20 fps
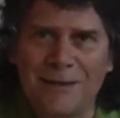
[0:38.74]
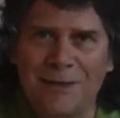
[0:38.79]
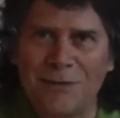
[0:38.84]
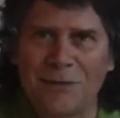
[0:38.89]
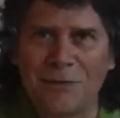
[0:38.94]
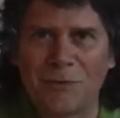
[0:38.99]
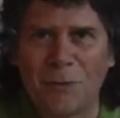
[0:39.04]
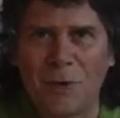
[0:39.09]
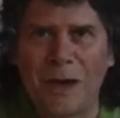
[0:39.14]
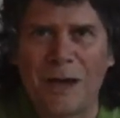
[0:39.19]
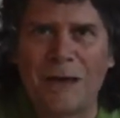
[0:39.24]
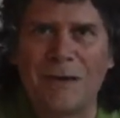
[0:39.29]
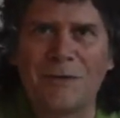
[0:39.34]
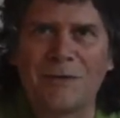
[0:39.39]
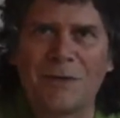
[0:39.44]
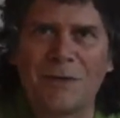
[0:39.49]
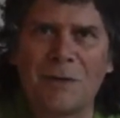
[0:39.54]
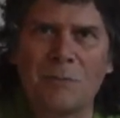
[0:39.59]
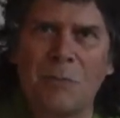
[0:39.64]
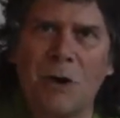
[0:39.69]

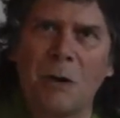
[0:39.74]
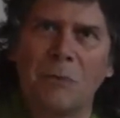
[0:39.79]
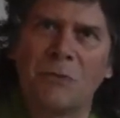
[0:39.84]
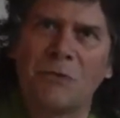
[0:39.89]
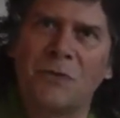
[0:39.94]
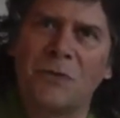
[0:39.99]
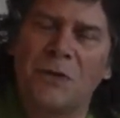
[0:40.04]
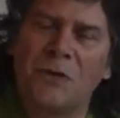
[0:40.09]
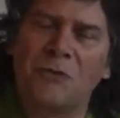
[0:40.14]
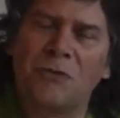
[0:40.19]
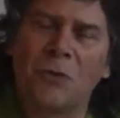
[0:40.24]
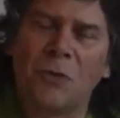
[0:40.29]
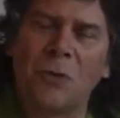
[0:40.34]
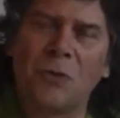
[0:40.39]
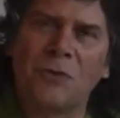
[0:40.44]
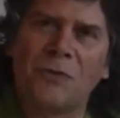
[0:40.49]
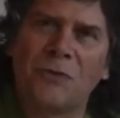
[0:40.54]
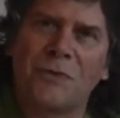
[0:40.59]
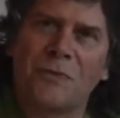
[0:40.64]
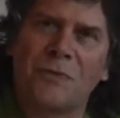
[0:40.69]
strains and the bumps and the
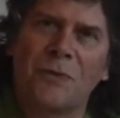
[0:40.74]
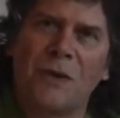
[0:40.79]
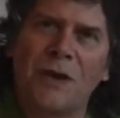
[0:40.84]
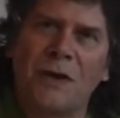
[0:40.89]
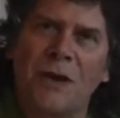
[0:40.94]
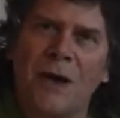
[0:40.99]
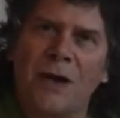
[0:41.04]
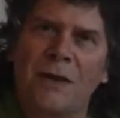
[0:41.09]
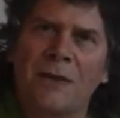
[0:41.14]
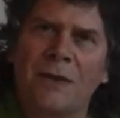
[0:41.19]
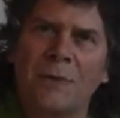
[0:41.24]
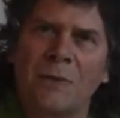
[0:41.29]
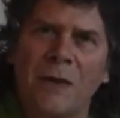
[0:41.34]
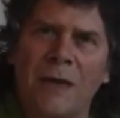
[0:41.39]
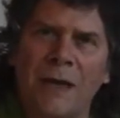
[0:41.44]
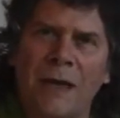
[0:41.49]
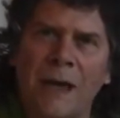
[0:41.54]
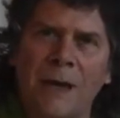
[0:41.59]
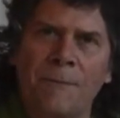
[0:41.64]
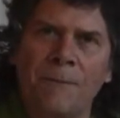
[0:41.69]
jolts and whatnot that we
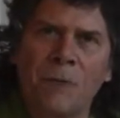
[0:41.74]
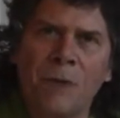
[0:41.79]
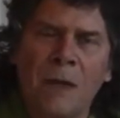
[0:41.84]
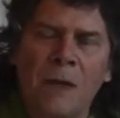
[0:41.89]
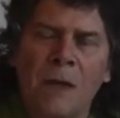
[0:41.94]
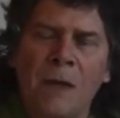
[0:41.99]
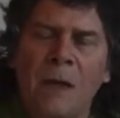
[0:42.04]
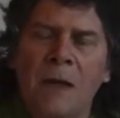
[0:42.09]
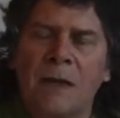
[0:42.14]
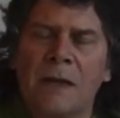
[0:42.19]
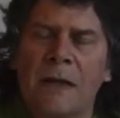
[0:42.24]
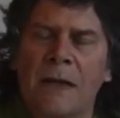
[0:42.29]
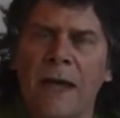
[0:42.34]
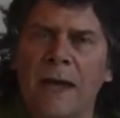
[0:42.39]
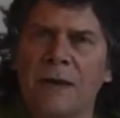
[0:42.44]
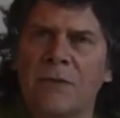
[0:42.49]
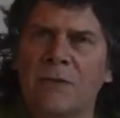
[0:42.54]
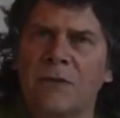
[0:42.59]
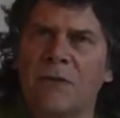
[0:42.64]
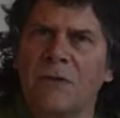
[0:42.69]
get. The
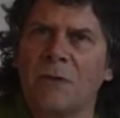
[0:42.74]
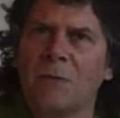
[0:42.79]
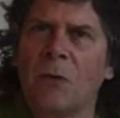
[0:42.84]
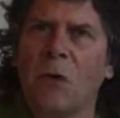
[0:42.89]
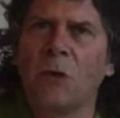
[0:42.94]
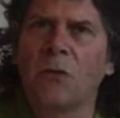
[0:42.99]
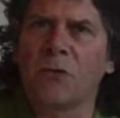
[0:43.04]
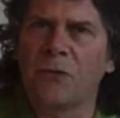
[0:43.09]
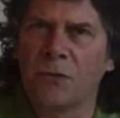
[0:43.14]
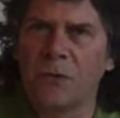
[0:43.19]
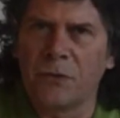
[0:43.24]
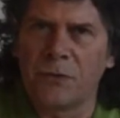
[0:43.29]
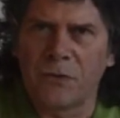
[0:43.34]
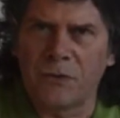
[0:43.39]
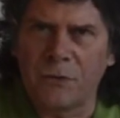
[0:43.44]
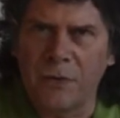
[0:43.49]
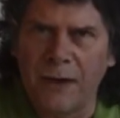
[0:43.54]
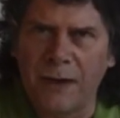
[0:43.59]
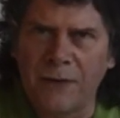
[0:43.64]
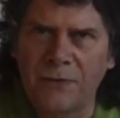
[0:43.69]
next is emotional
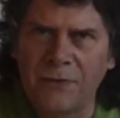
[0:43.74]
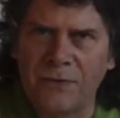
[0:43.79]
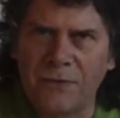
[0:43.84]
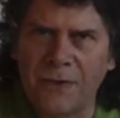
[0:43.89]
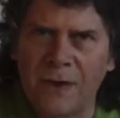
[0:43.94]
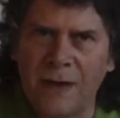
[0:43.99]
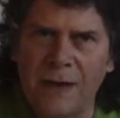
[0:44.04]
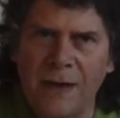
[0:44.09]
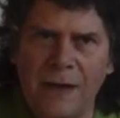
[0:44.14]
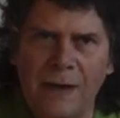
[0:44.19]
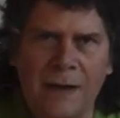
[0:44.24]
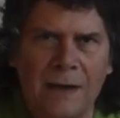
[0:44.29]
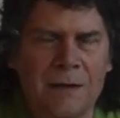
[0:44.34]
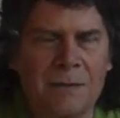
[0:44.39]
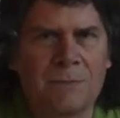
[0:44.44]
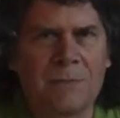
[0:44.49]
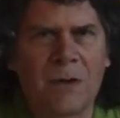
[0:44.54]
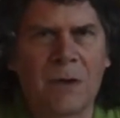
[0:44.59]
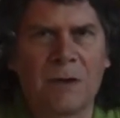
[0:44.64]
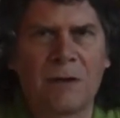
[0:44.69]
stress,
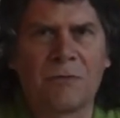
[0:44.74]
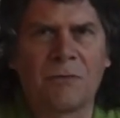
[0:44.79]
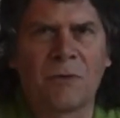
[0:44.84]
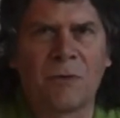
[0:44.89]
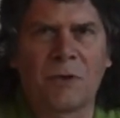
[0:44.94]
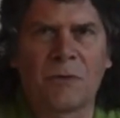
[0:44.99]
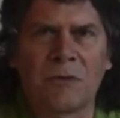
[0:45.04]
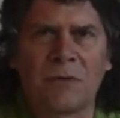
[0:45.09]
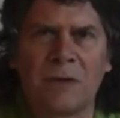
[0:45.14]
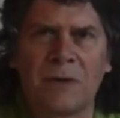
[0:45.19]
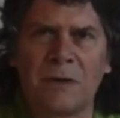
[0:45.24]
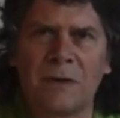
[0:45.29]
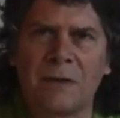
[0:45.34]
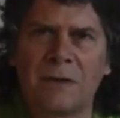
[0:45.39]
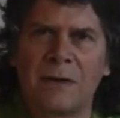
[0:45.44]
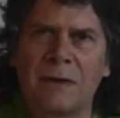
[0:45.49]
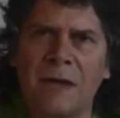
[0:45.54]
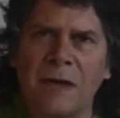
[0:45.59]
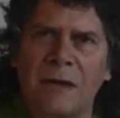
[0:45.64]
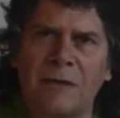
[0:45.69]
and unfortunately in
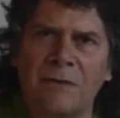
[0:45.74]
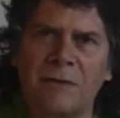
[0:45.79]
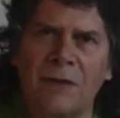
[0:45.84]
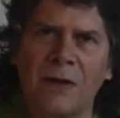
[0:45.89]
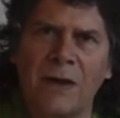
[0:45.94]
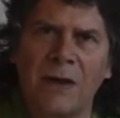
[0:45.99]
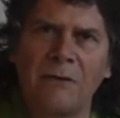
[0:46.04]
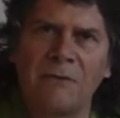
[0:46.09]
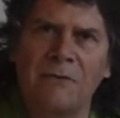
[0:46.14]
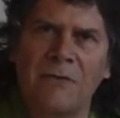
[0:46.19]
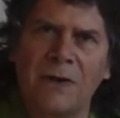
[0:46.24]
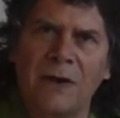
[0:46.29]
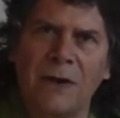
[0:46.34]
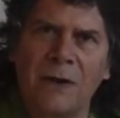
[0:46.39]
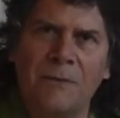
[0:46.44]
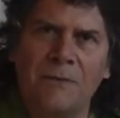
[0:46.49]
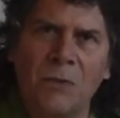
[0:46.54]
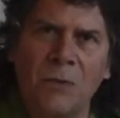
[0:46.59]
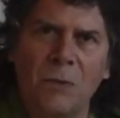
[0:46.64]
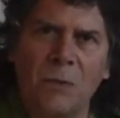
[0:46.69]
today's life
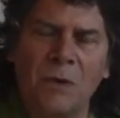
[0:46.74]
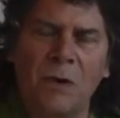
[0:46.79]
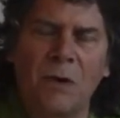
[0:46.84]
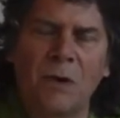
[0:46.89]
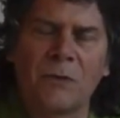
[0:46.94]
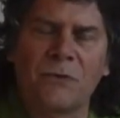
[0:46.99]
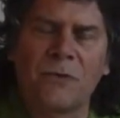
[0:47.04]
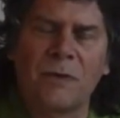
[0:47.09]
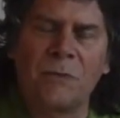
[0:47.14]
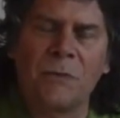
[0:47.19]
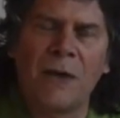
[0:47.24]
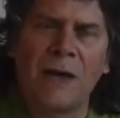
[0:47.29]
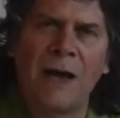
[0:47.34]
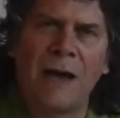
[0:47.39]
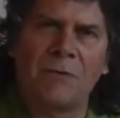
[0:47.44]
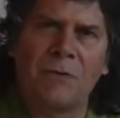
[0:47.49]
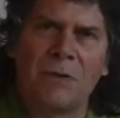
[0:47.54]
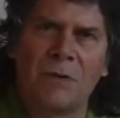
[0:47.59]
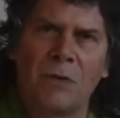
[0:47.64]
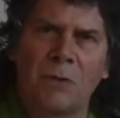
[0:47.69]
we all seem to
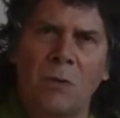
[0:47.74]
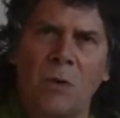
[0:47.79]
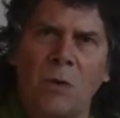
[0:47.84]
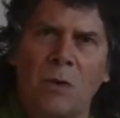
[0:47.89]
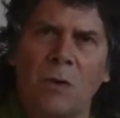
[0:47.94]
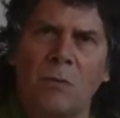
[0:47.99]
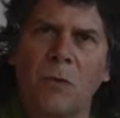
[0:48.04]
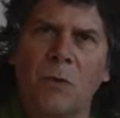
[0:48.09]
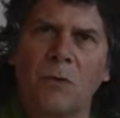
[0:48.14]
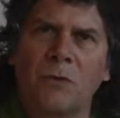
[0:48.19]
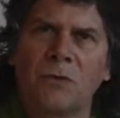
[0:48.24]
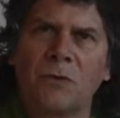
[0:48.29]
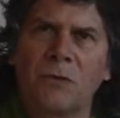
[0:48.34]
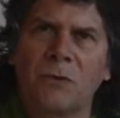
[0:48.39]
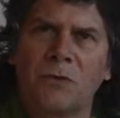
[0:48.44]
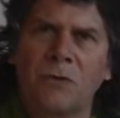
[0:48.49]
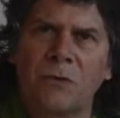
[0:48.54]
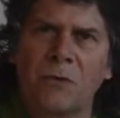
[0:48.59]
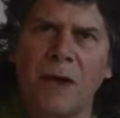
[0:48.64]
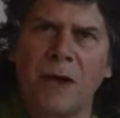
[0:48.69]
have a little more
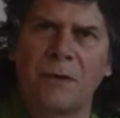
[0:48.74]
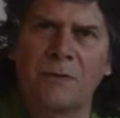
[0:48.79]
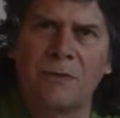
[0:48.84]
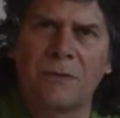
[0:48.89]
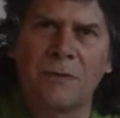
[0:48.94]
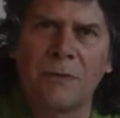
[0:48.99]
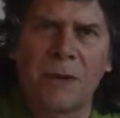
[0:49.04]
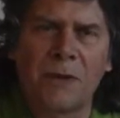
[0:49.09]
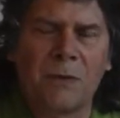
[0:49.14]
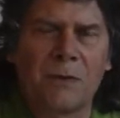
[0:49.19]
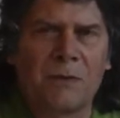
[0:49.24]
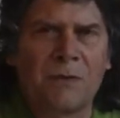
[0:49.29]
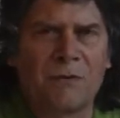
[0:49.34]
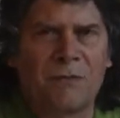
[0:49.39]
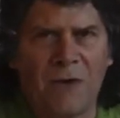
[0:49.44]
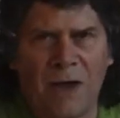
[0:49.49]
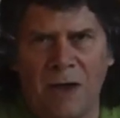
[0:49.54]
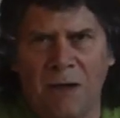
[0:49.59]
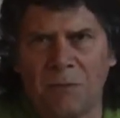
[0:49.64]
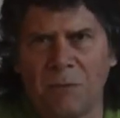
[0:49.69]
emotional stress, whether it's
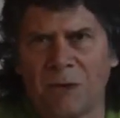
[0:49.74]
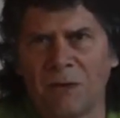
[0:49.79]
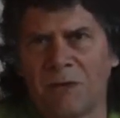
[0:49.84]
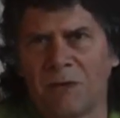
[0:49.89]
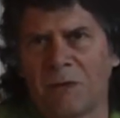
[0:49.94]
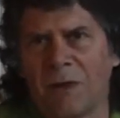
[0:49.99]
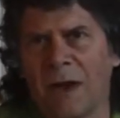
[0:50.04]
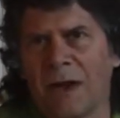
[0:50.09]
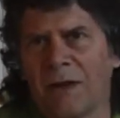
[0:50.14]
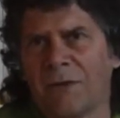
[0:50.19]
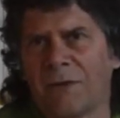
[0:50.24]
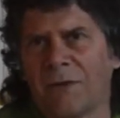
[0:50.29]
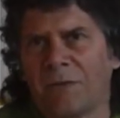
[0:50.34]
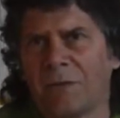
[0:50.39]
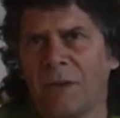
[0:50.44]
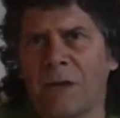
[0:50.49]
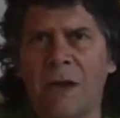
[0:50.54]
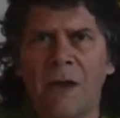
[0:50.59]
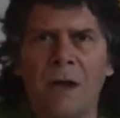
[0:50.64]
family stress,